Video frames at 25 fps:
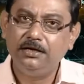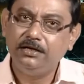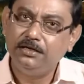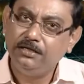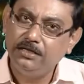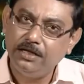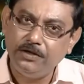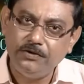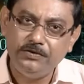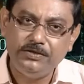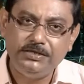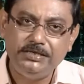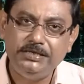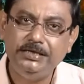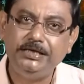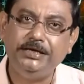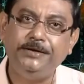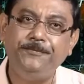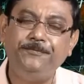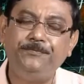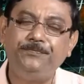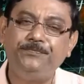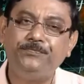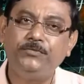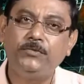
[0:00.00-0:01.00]
Now you
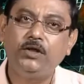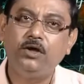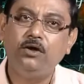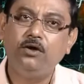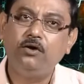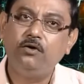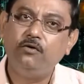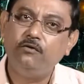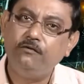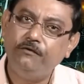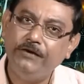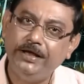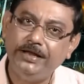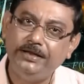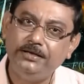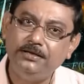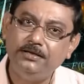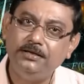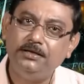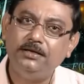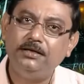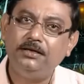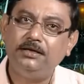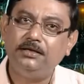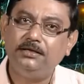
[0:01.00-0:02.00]
see, when
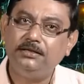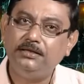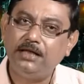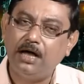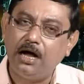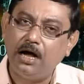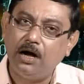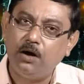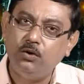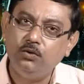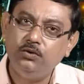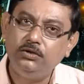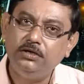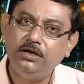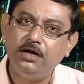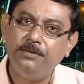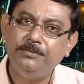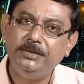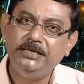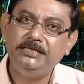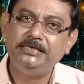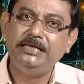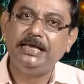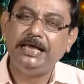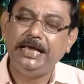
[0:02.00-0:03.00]
the outcome
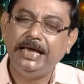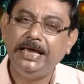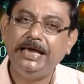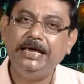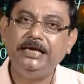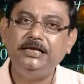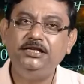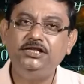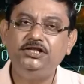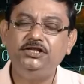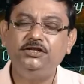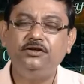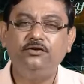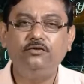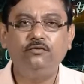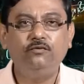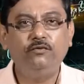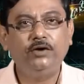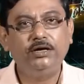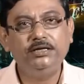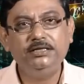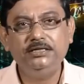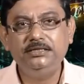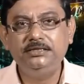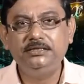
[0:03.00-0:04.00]
is h,
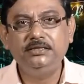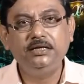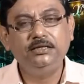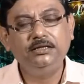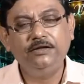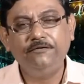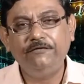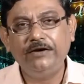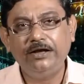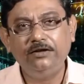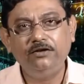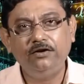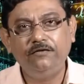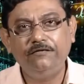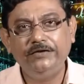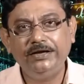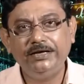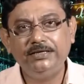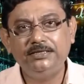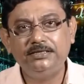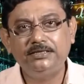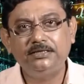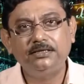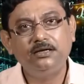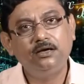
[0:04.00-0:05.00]
what is the value of
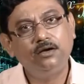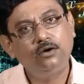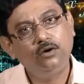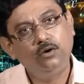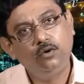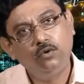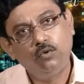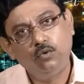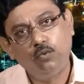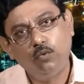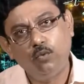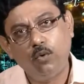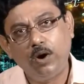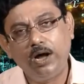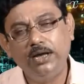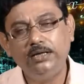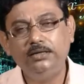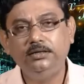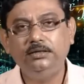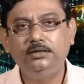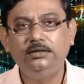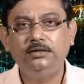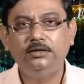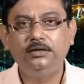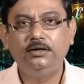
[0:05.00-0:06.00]
x?
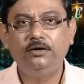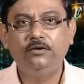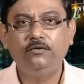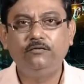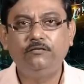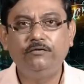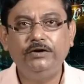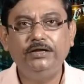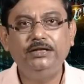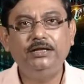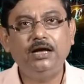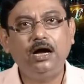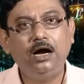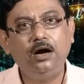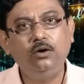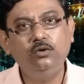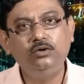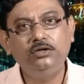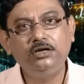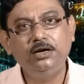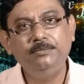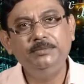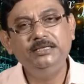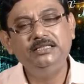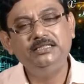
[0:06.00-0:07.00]
1. When the
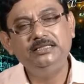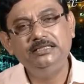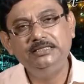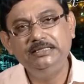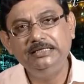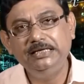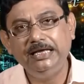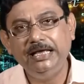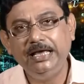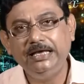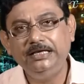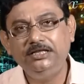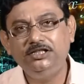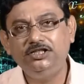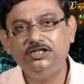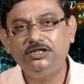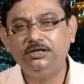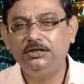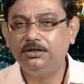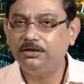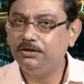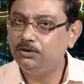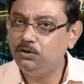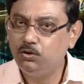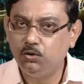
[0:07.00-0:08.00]
outcome is th,
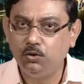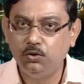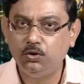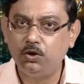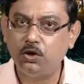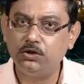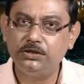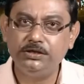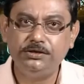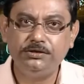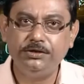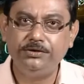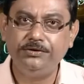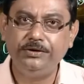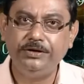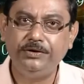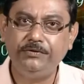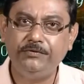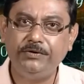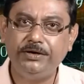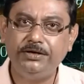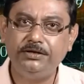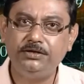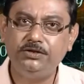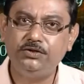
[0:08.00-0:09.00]
2 tosses are
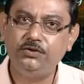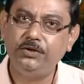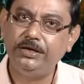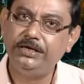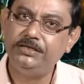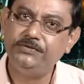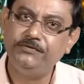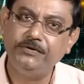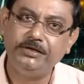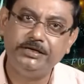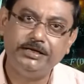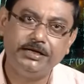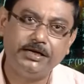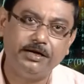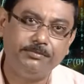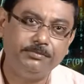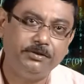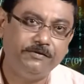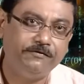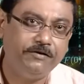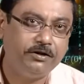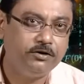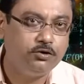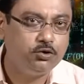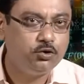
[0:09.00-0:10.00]
required, so x will take up
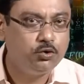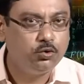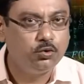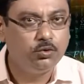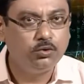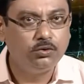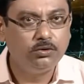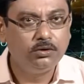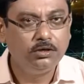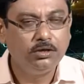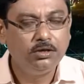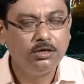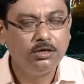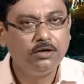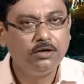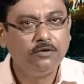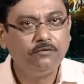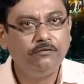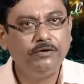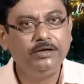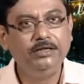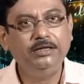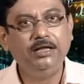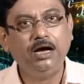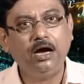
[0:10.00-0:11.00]
the value 2.
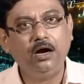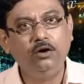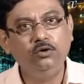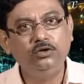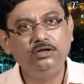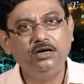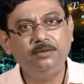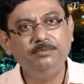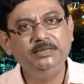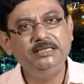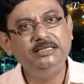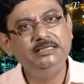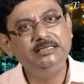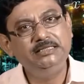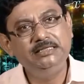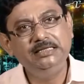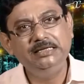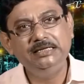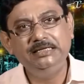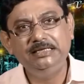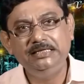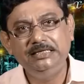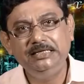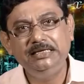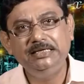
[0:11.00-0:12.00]
When the outcome is
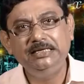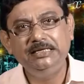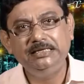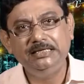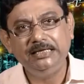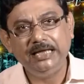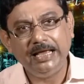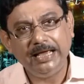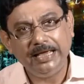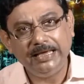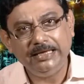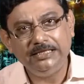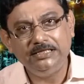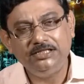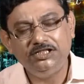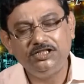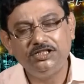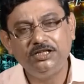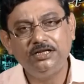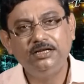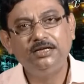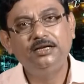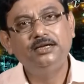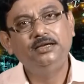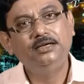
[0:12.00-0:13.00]

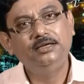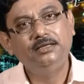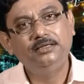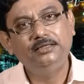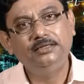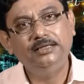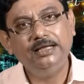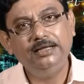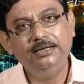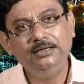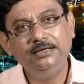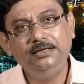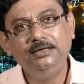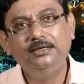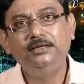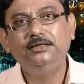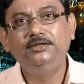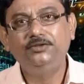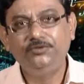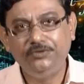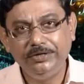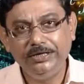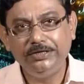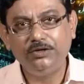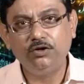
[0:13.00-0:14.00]
tth, then
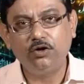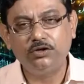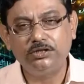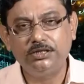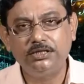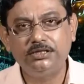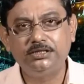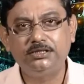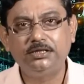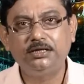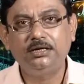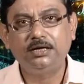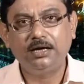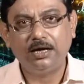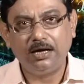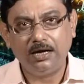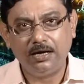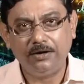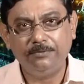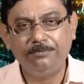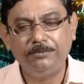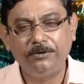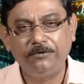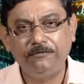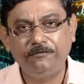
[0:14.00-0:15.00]
3 tosses
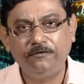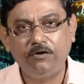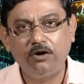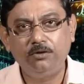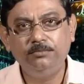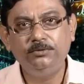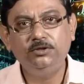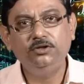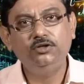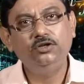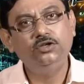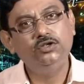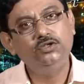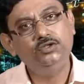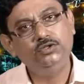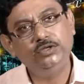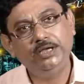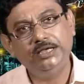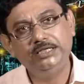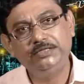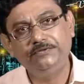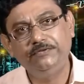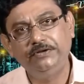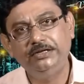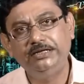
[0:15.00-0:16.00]
are performed, so
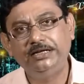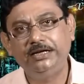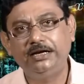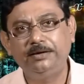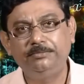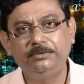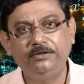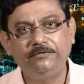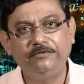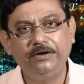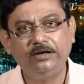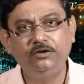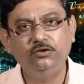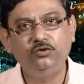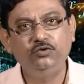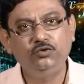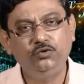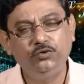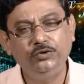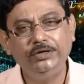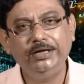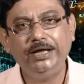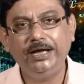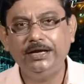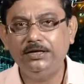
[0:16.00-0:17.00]
x will take up the value
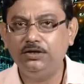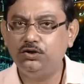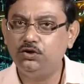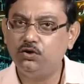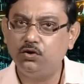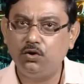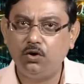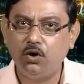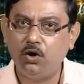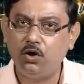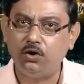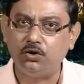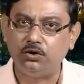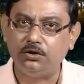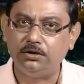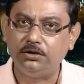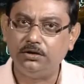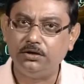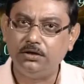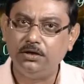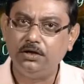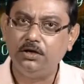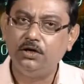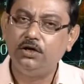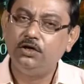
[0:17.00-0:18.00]
3 and so on.
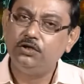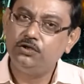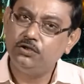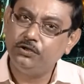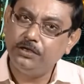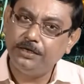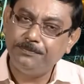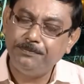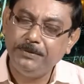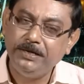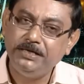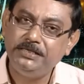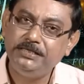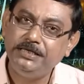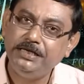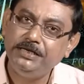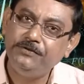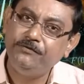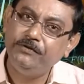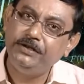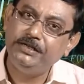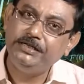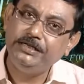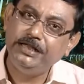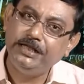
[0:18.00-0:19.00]
So that means
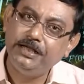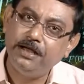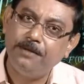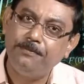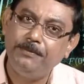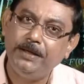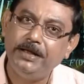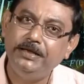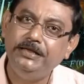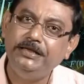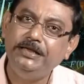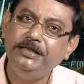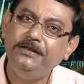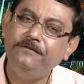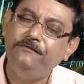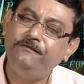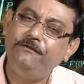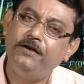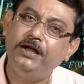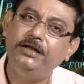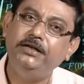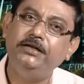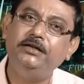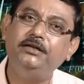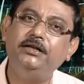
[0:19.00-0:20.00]
it will take up an
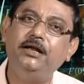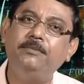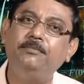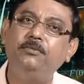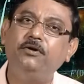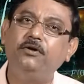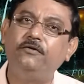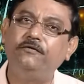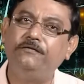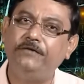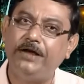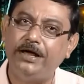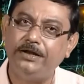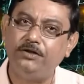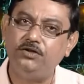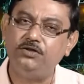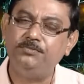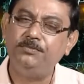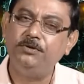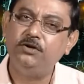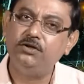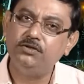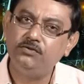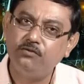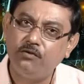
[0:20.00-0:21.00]
infinite number of values
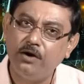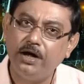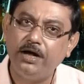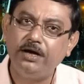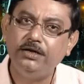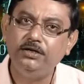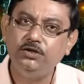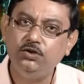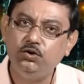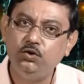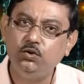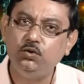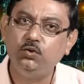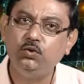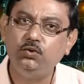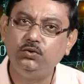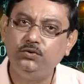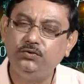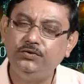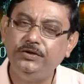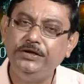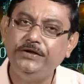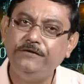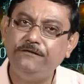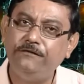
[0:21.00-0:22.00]
because 1, 2,
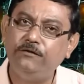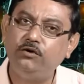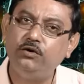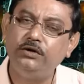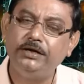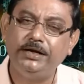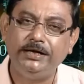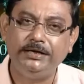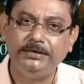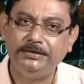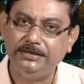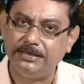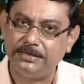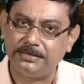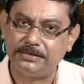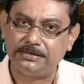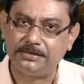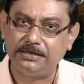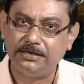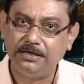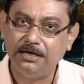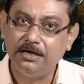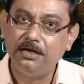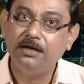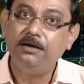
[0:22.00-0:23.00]
3, 4 like
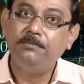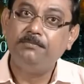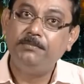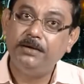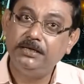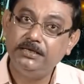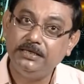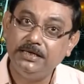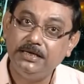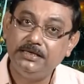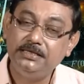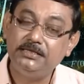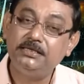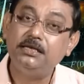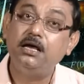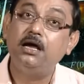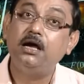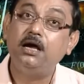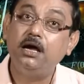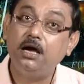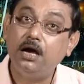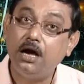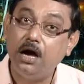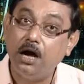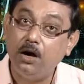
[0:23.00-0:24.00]
this. But it's
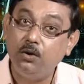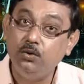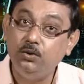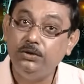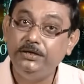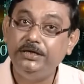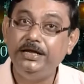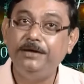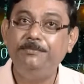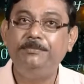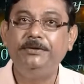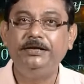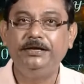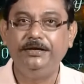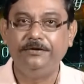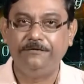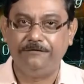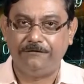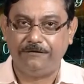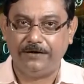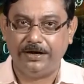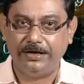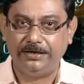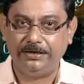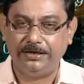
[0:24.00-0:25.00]
countably
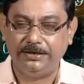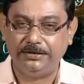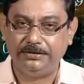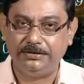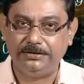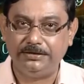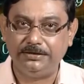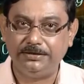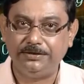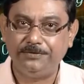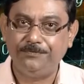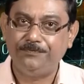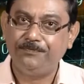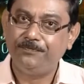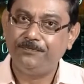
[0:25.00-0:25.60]
infinite.